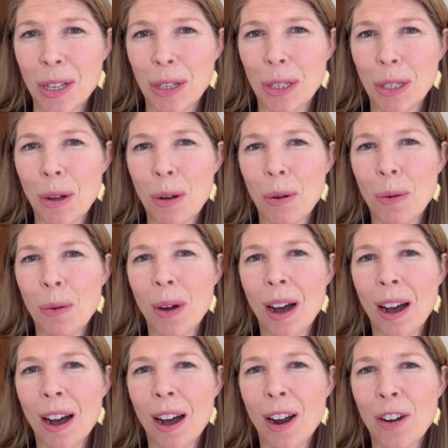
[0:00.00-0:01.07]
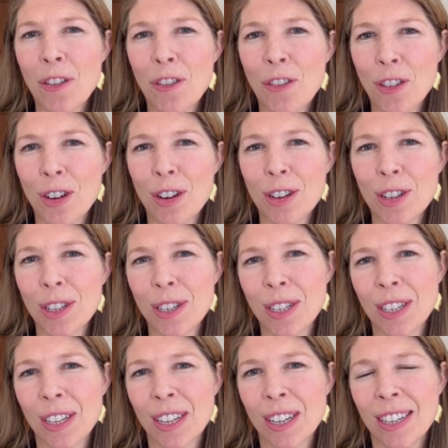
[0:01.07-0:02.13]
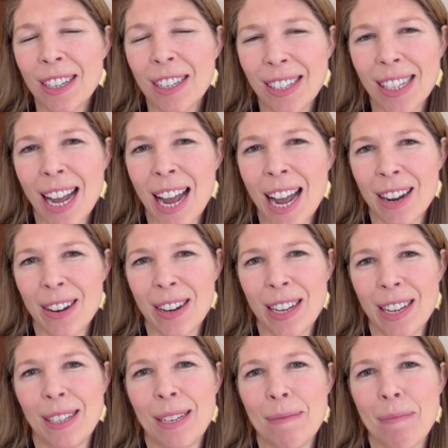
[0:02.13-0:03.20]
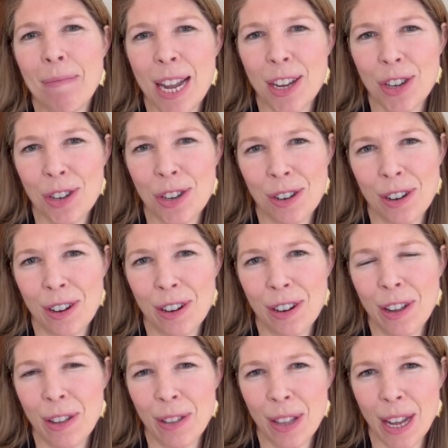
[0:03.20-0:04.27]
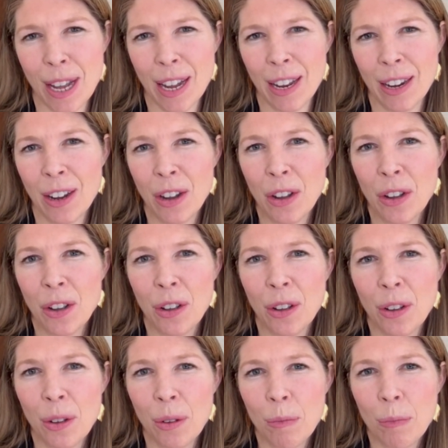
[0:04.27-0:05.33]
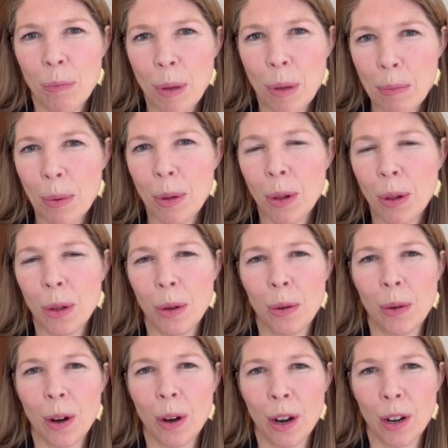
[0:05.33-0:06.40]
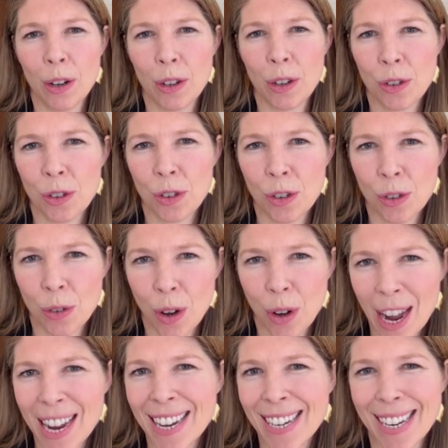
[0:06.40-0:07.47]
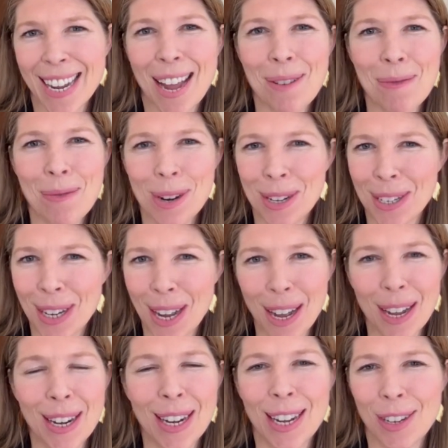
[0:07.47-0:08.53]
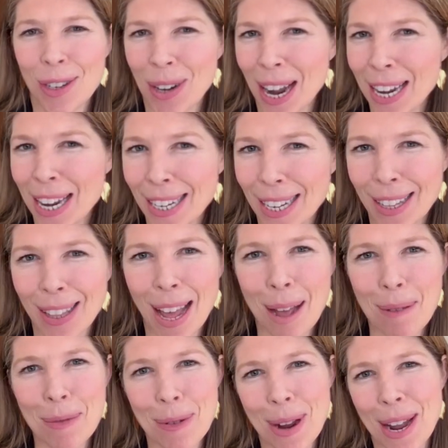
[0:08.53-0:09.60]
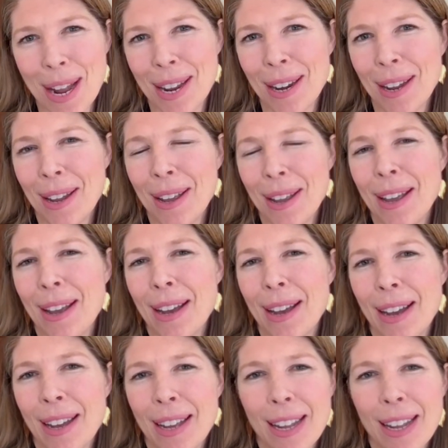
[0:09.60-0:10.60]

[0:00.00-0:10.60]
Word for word: So, our first desire is to make sure that people who are trying to get work done and trying to collaborate uh,